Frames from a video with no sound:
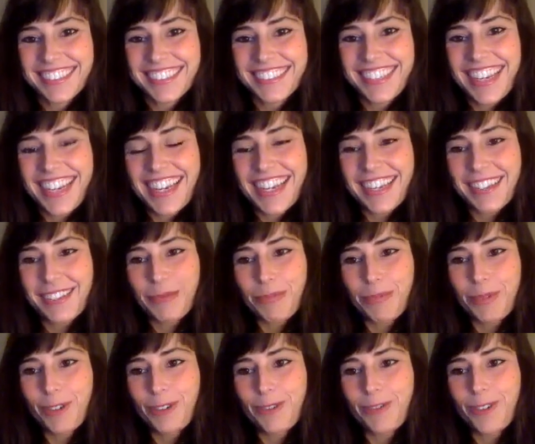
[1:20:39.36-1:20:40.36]
Yeah, it's
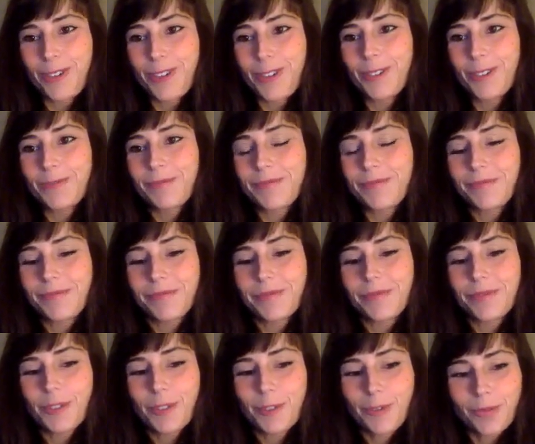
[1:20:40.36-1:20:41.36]
beautiful.
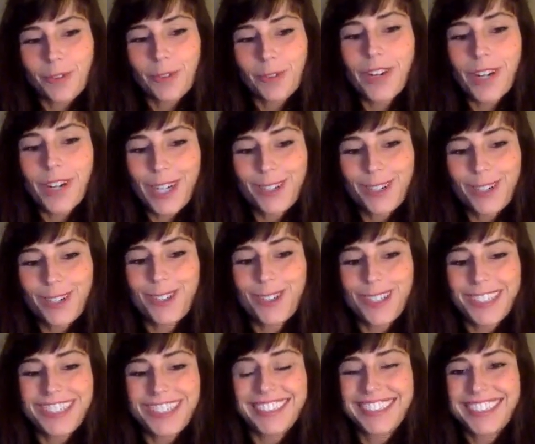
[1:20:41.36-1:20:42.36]
Very
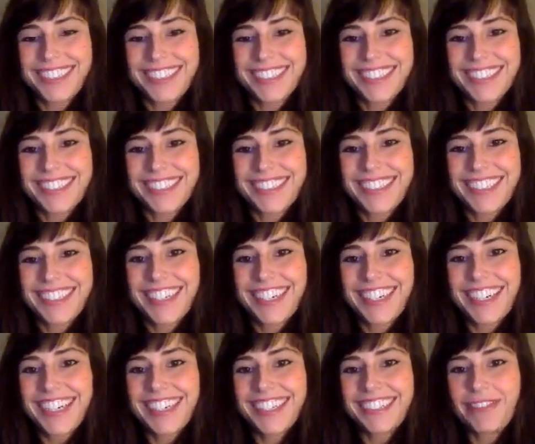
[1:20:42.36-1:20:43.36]
cool. All
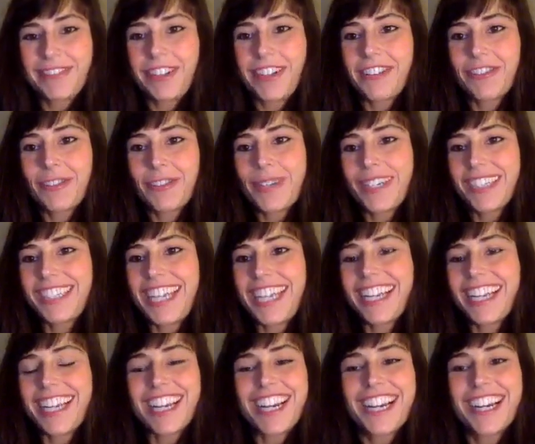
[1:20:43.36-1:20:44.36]
right. Well, everybody
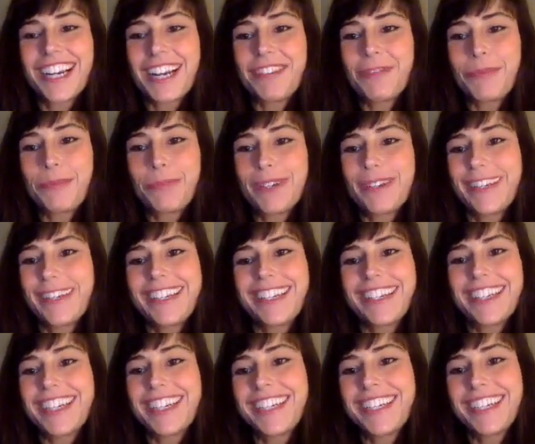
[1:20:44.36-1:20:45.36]
take care. Have a brilliant
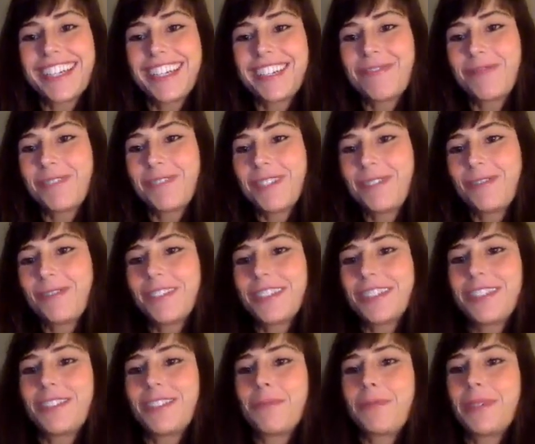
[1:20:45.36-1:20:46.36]
night, and we
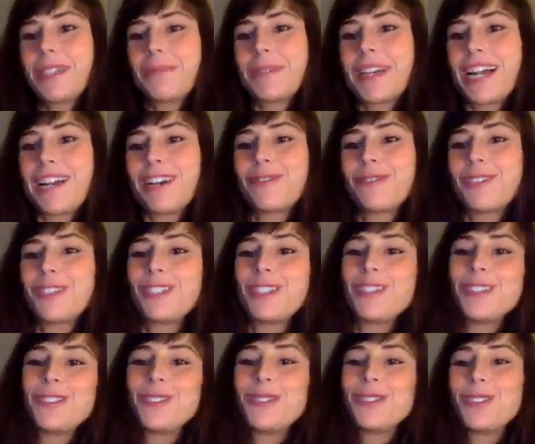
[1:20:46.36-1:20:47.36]
will be back with
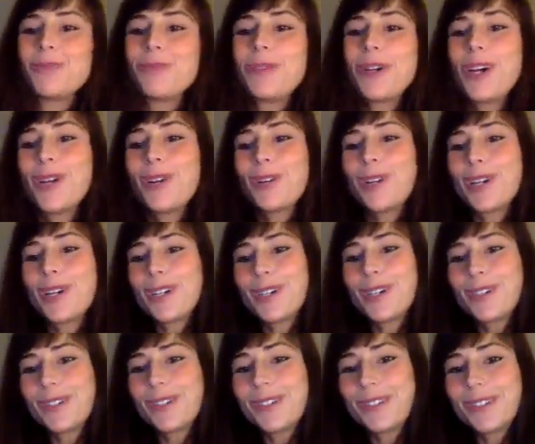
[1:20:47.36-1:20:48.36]
you
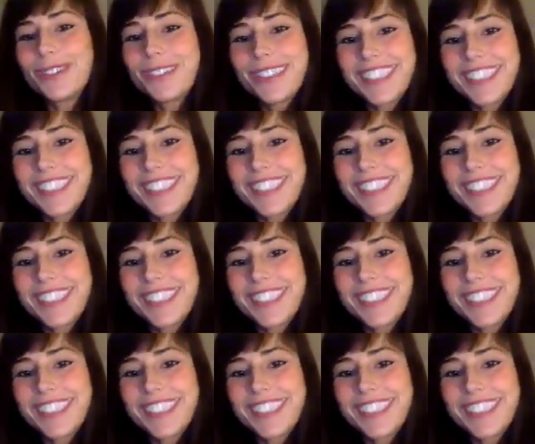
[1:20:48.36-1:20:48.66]
tomorrow.